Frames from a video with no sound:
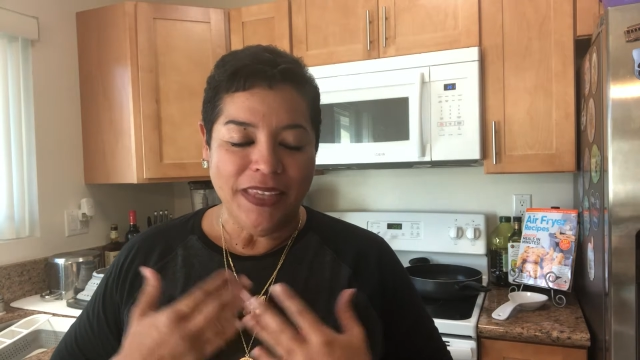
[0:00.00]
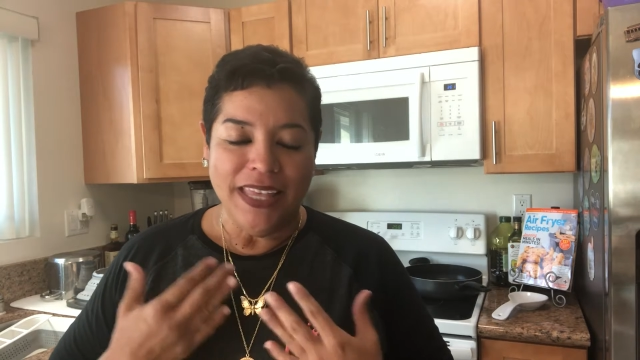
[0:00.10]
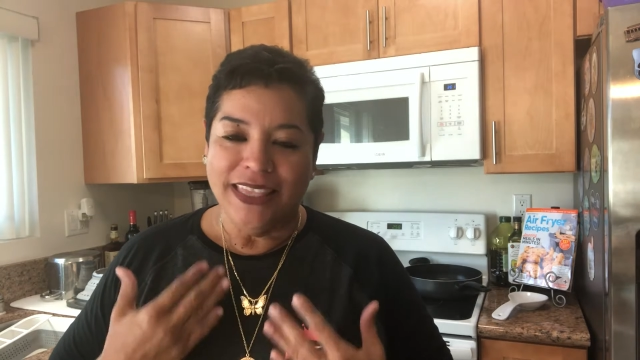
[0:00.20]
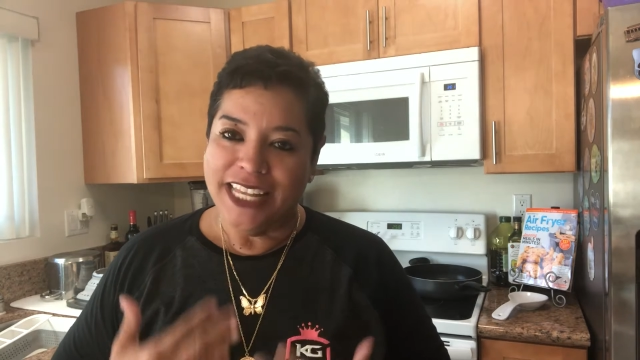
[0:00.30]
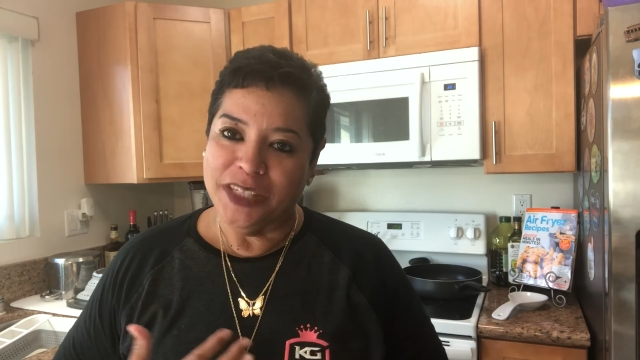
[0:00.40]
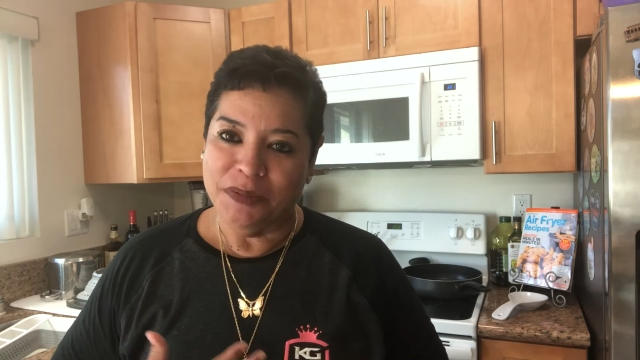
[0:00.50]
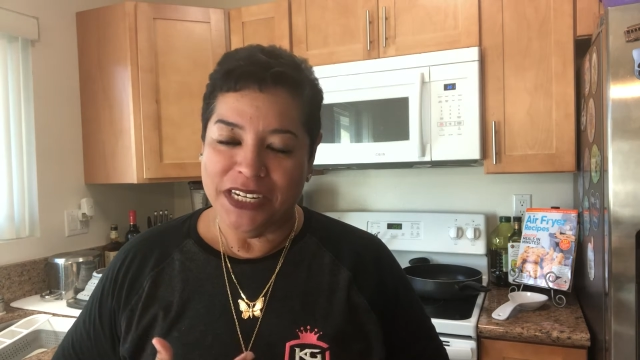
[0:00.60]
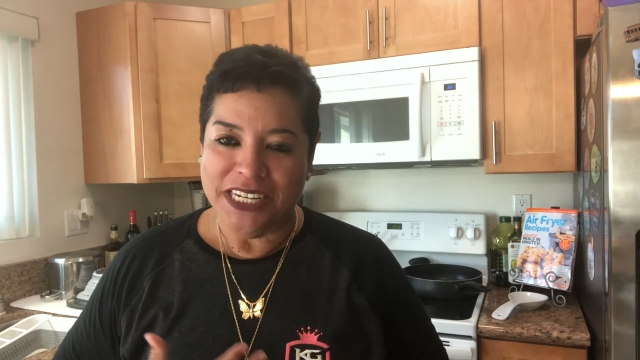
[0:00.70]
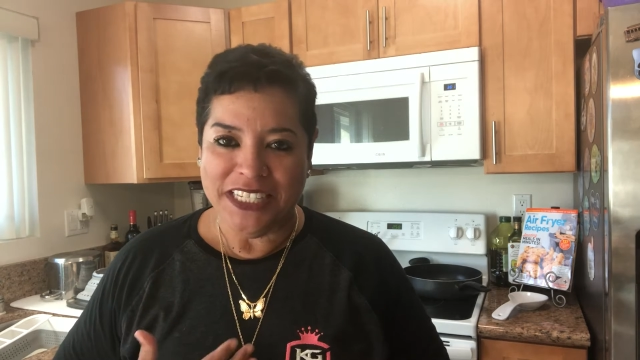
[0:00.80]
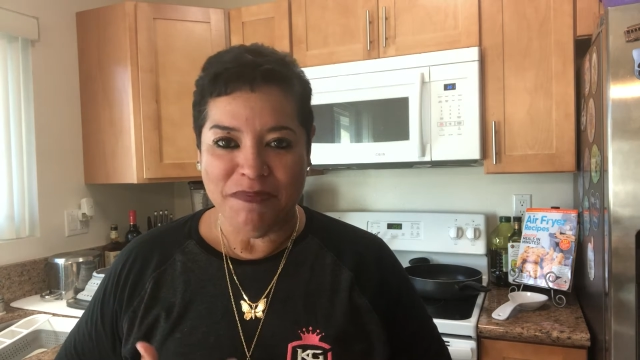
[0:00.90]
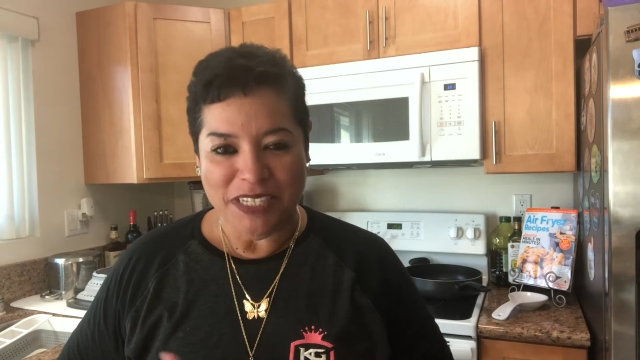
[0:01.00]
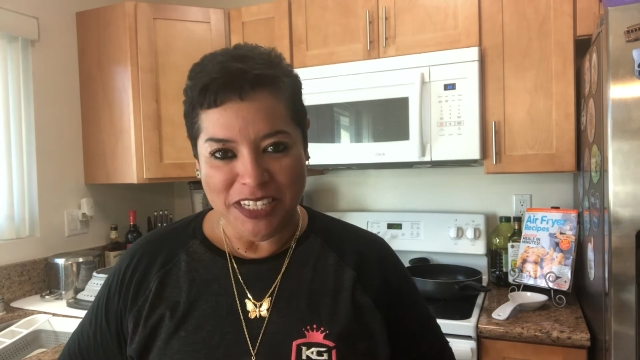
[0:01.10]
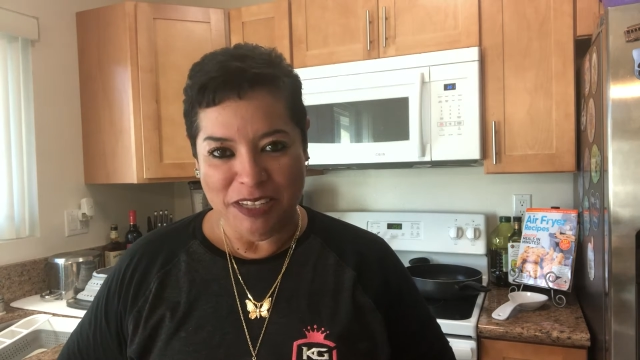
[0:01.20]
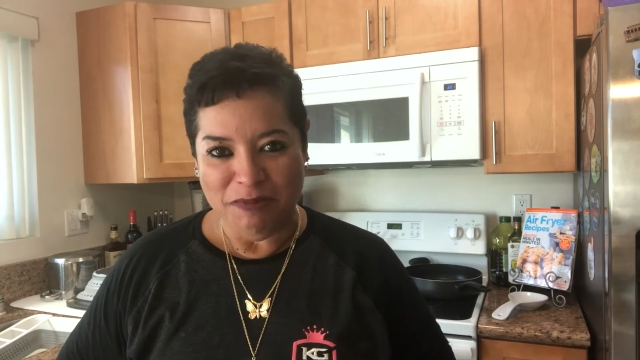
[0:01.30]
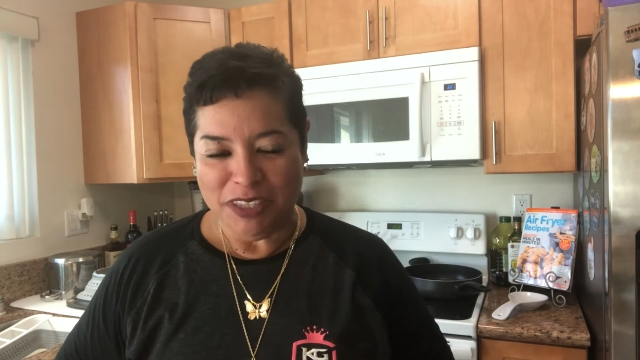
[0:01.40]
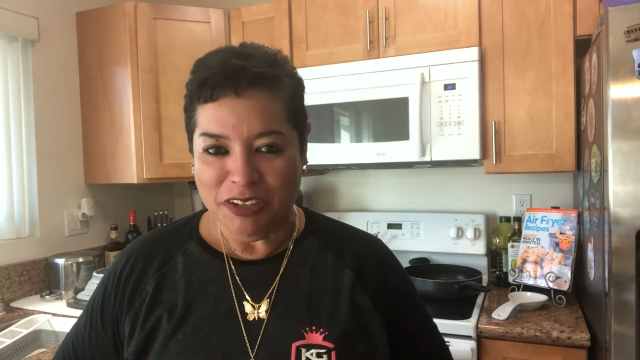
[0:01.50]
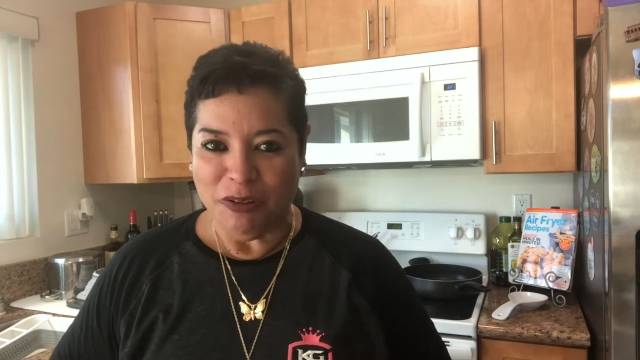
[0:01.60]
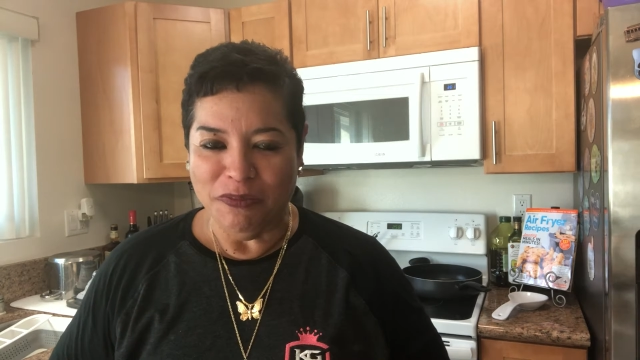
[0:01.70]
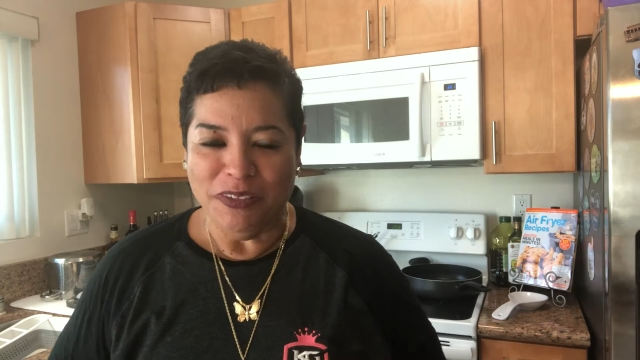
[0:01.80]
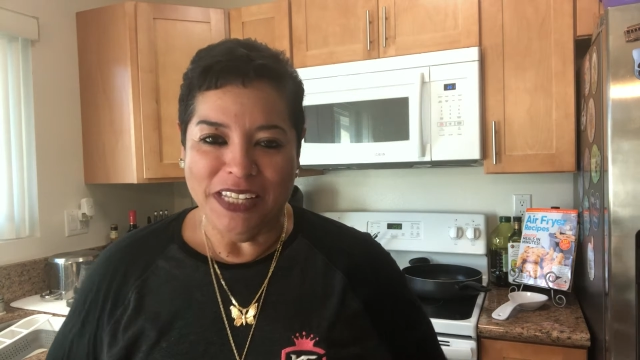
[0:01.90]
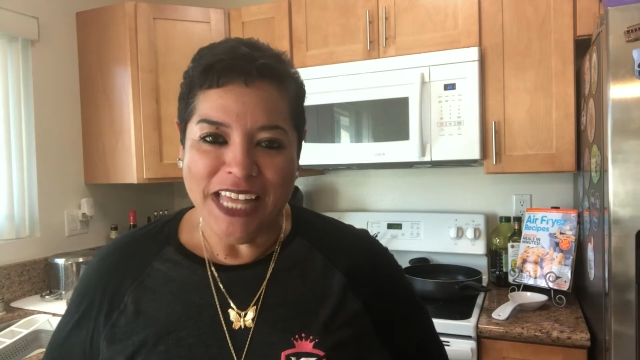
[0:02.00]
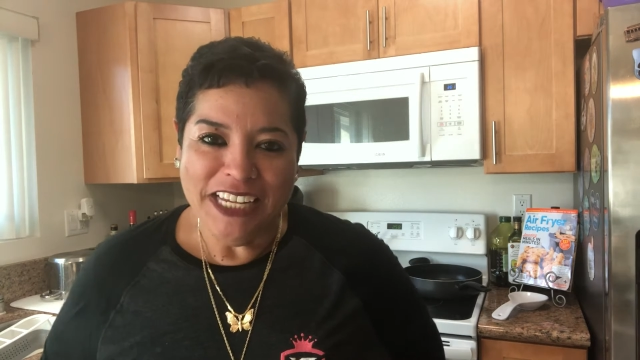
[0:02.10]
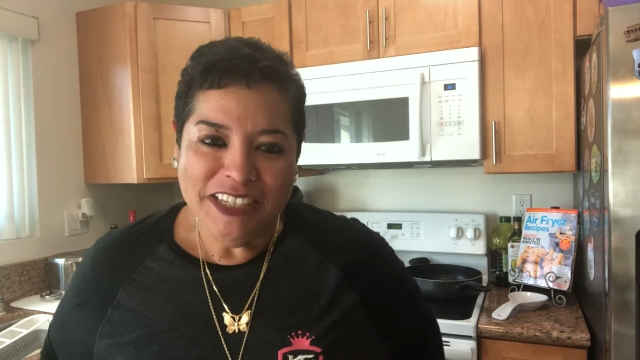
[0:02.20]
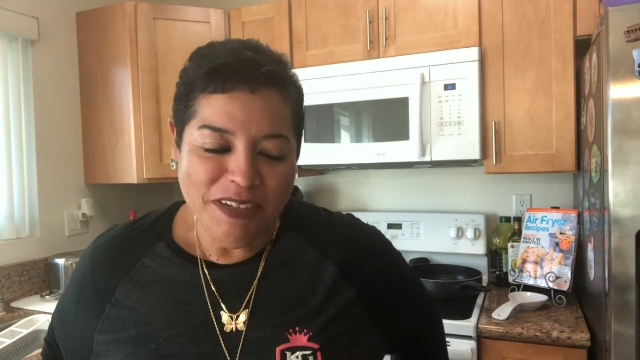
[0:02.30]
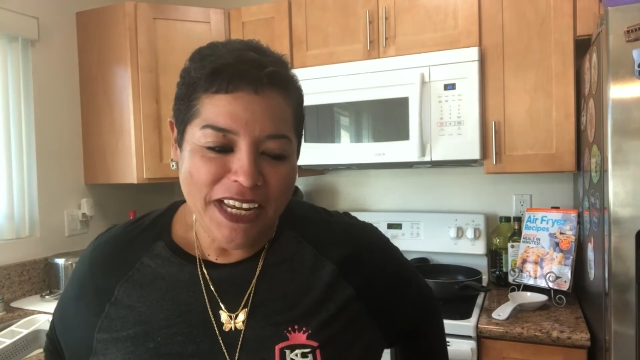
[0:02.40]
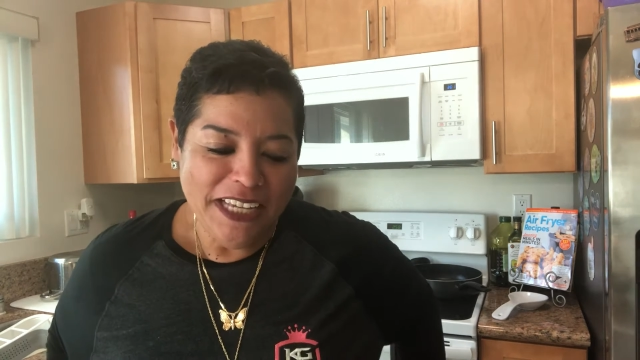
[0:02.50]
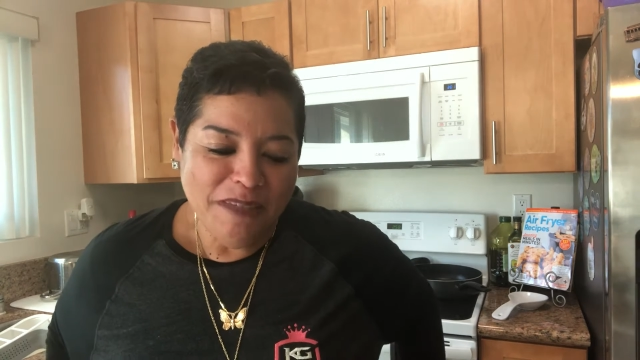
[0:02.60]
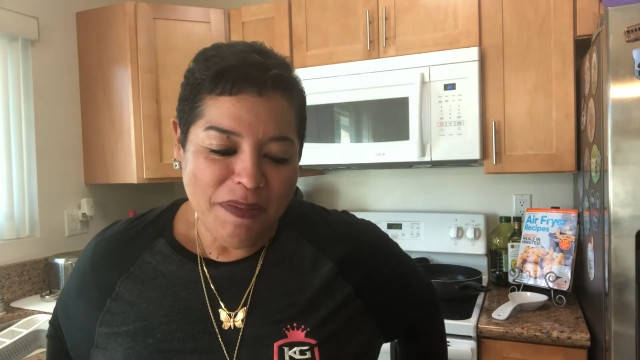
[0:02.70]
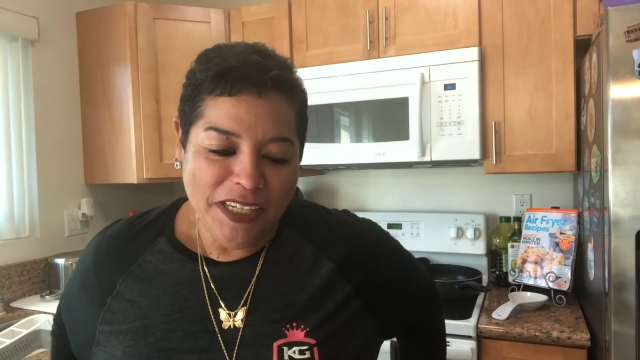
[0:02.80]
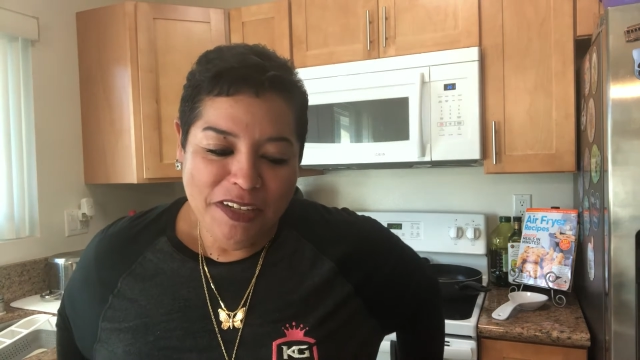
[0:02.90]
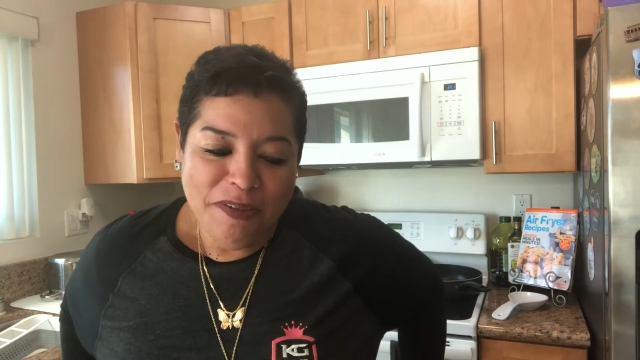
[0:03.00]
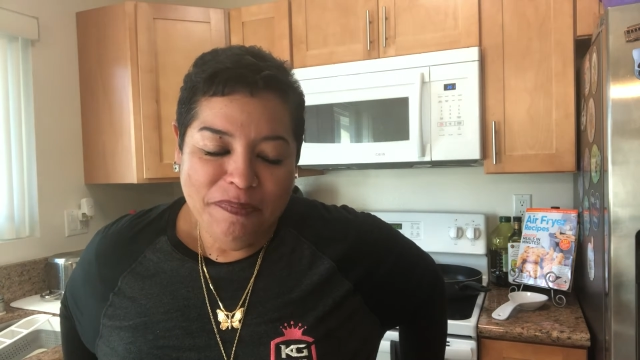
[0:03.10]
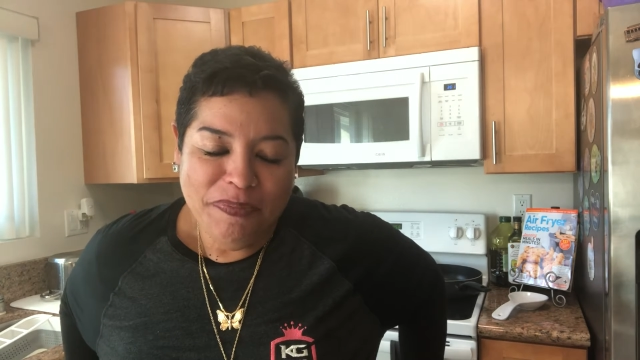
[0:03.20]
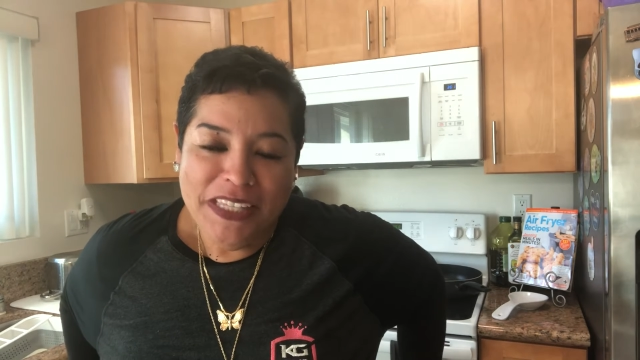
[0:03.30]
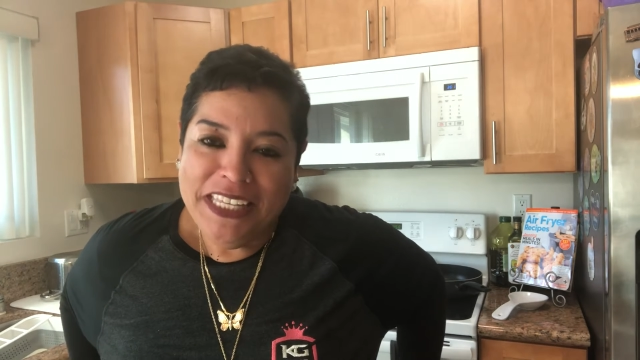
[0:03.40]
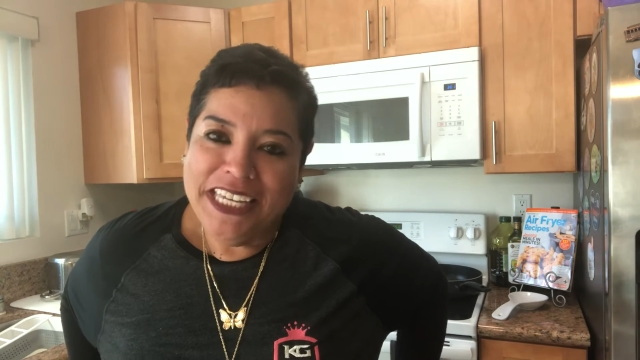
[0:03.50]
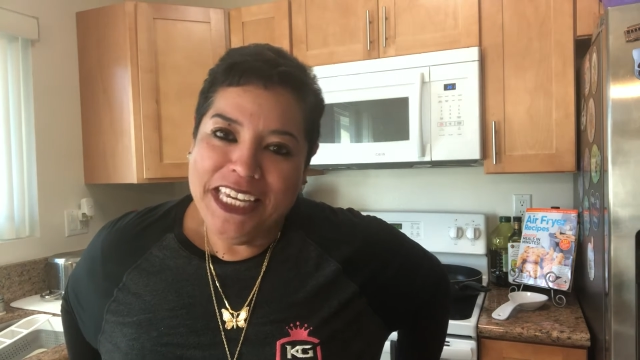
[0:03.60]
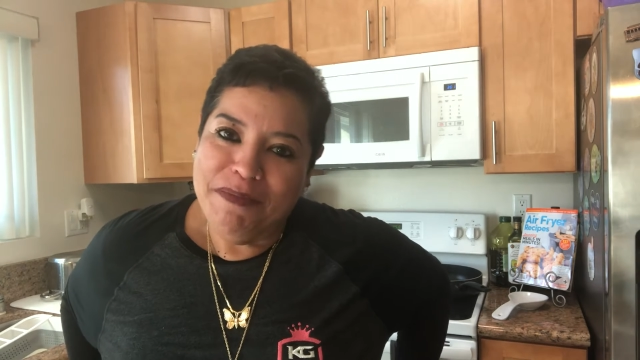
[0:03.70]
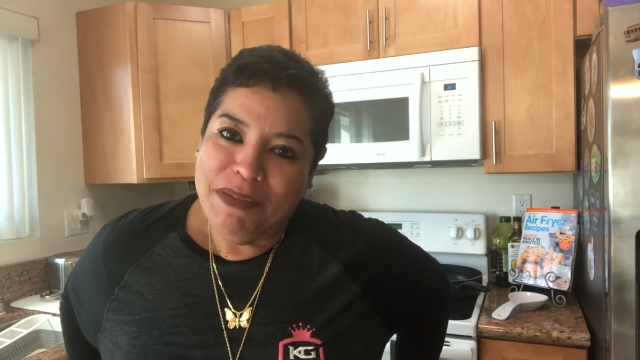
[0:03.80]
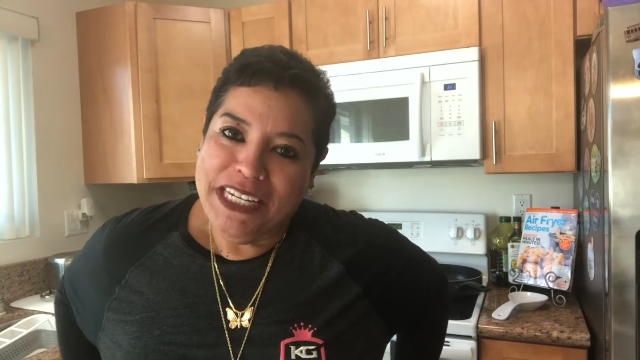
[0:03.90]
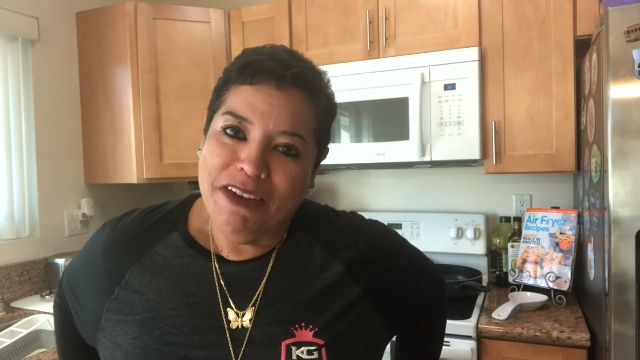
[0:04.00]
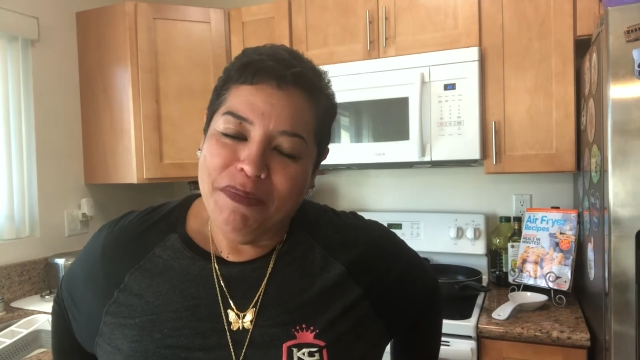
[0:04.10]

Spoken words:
That's what it is. I've been dealing with the cold for the last 3 days, but you know, nothing can keep me down.